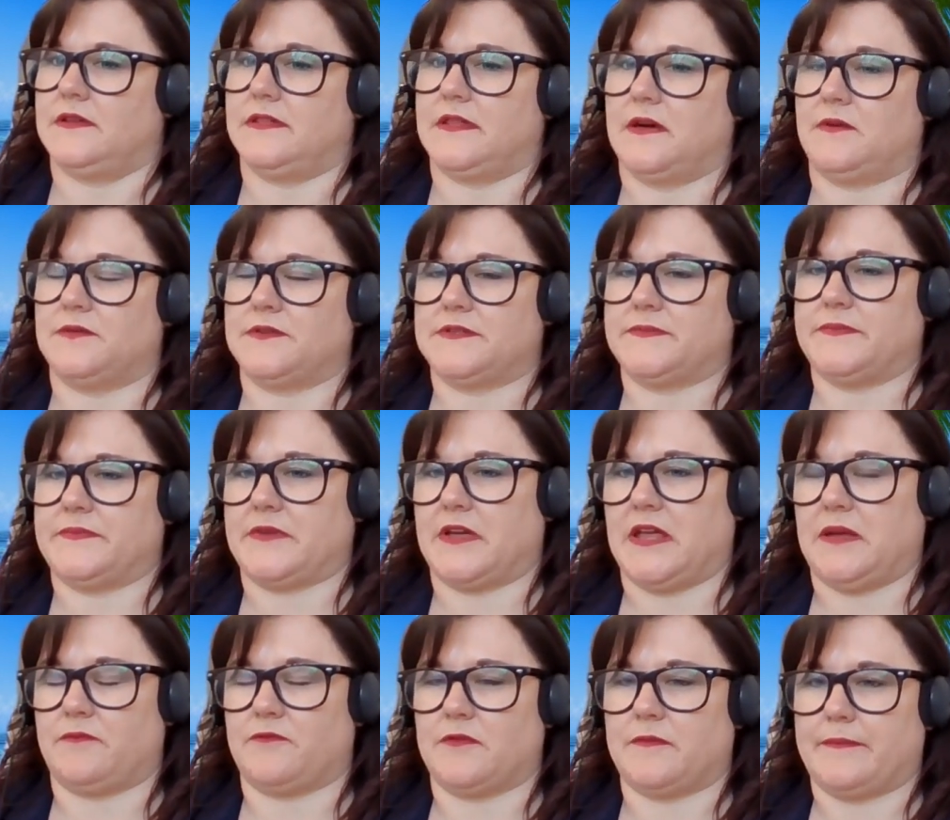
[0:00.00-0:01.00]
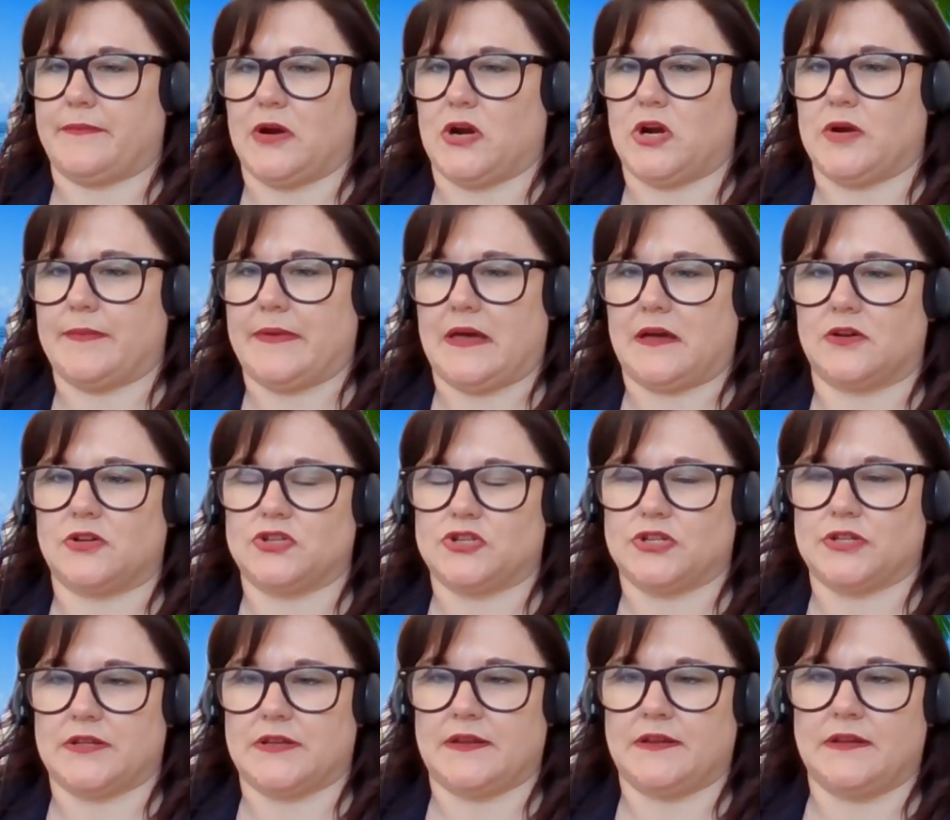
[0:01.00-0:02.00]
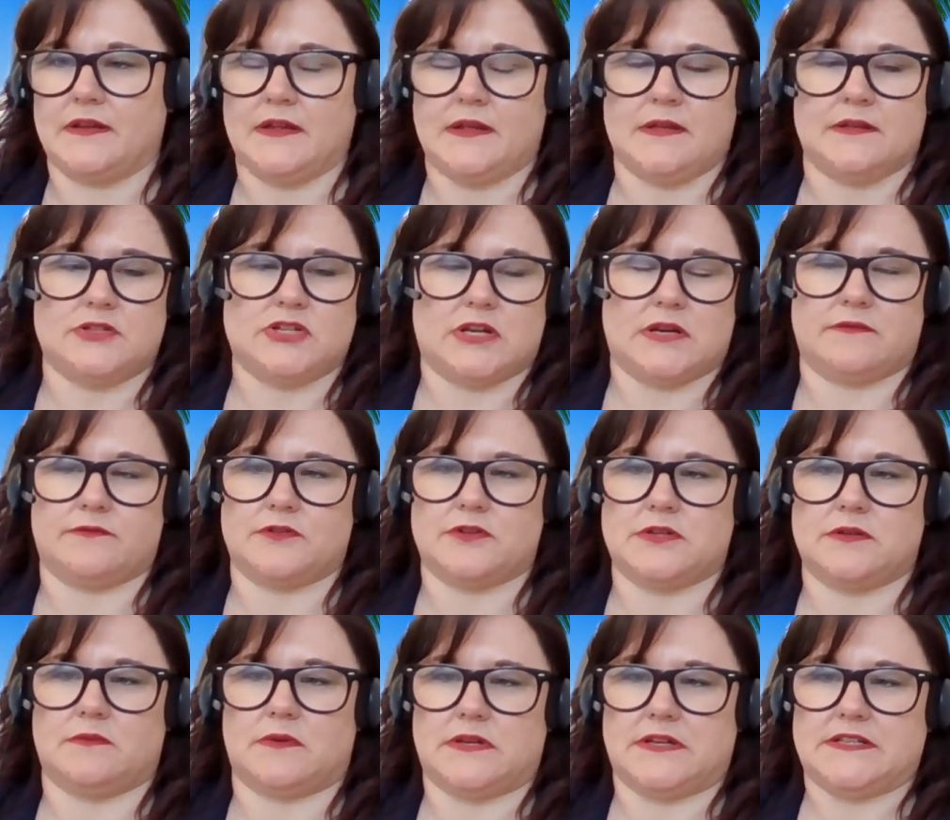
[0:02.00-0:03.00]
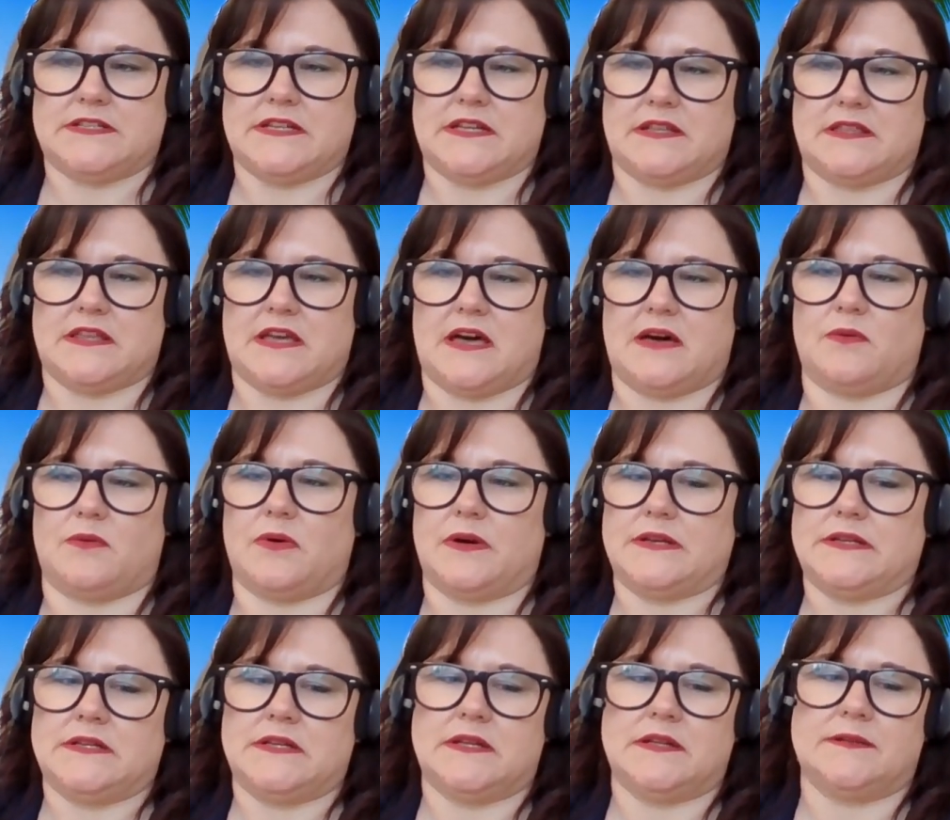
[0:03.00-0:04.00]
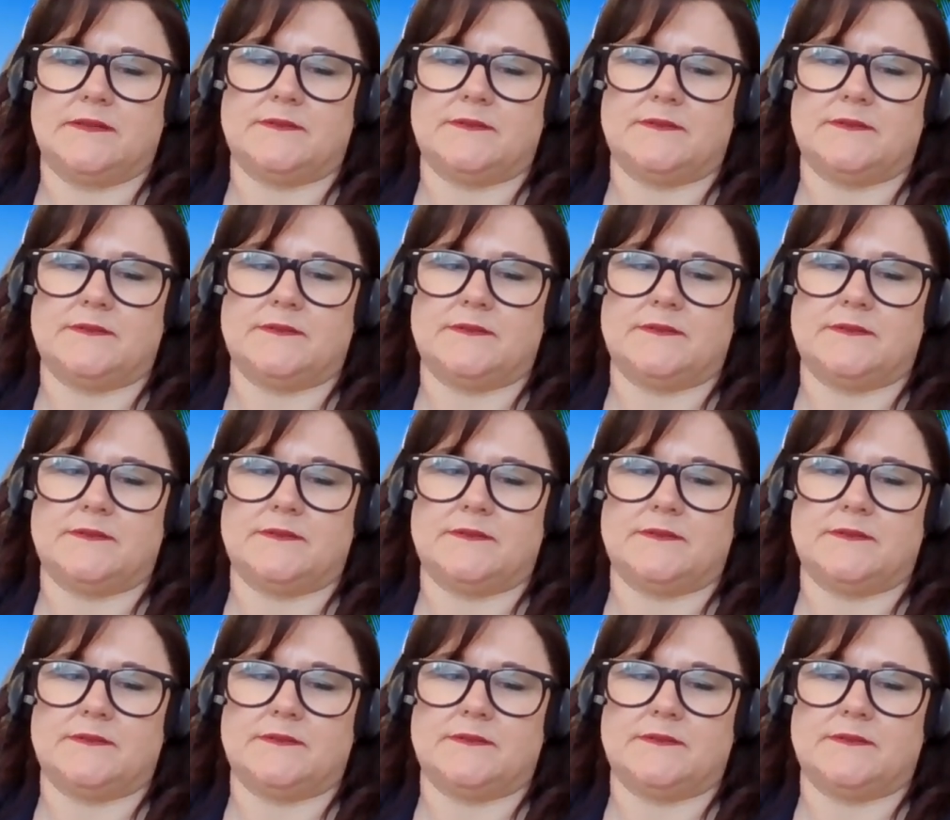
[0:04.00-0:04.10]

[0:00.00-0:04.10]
And that came from Barb actually. Jennifer, do you want to take that one?